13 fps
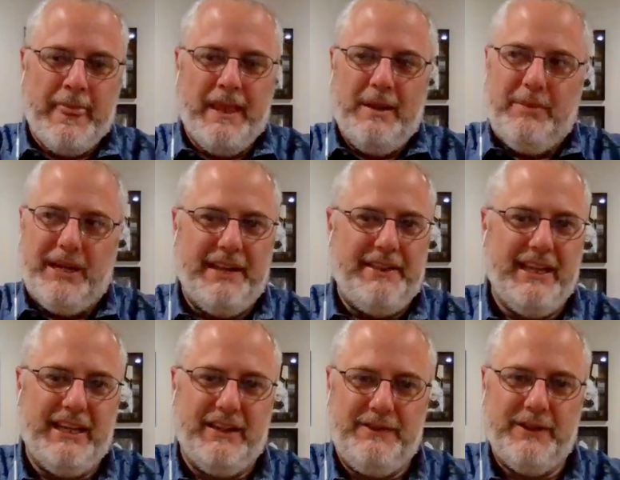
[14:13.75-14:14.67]
Yep. But I
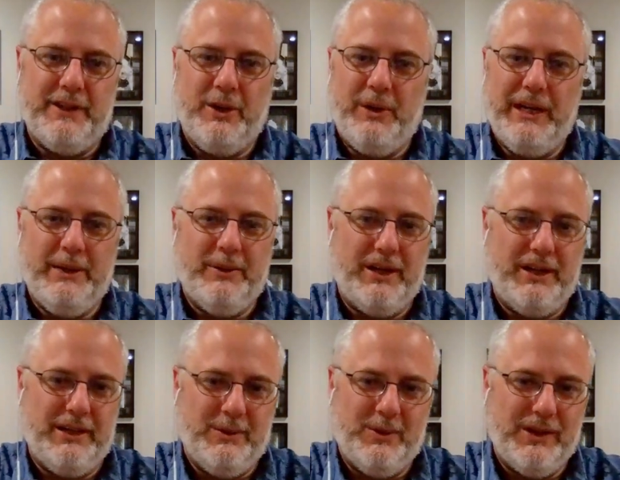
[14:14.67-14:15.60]
think if you go anywhere
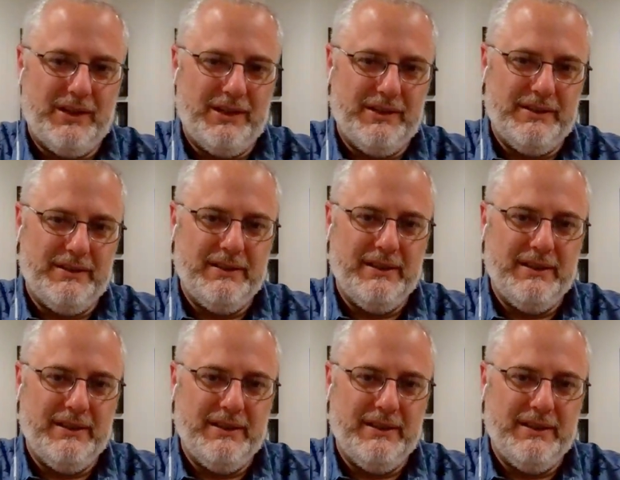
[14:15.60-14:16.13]
in the world,